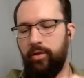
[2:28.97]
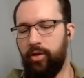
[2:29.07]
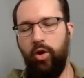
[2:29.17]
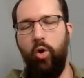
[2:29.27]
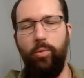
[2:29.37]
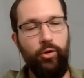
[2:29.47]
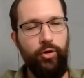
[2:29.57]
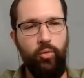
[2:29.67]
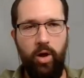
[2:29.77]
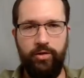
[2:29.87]
The
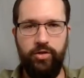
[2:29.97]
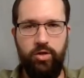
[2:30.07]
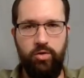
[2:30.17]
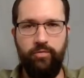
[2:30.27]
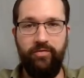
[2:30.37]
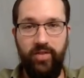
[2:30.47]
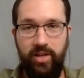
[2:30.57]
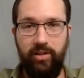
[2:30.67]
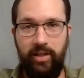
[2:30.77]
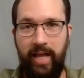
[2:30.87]
homeowner wants to
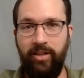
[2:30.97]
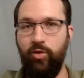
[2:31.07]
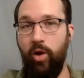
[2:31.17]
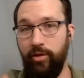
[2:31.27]
feel like you